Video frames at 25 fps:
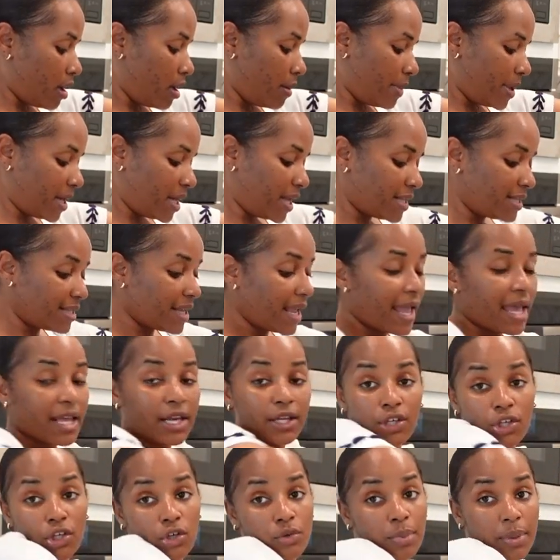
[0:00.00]
because they had
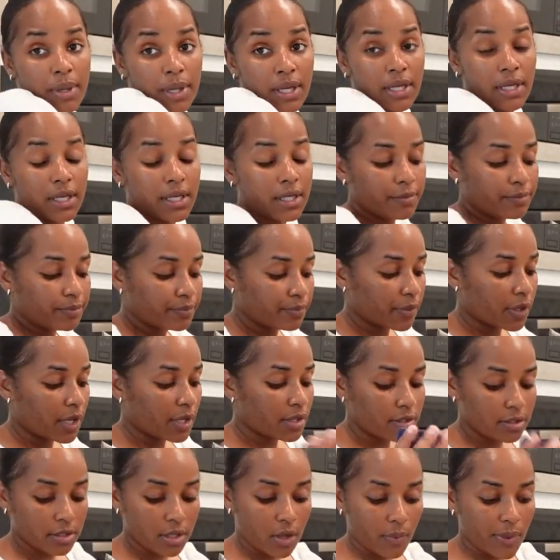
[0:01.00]
a coupon.
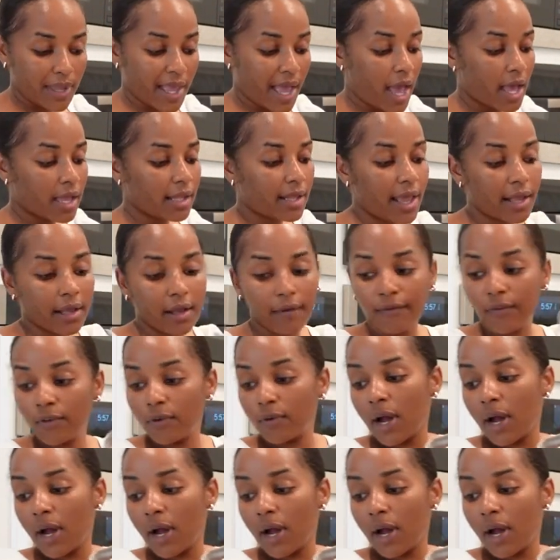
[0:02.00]
So we got like a